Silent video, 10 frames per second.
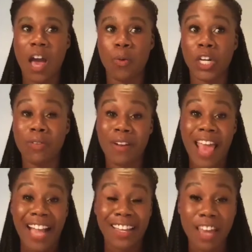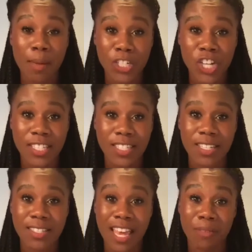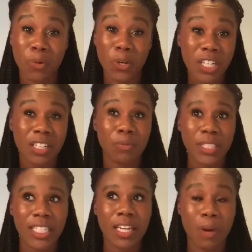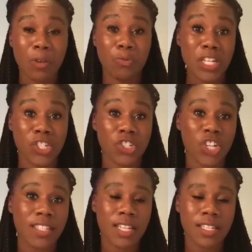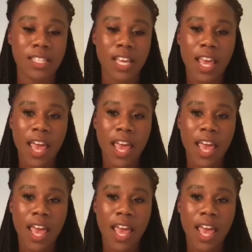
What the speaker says: work around economic justice, and work really around racial justice.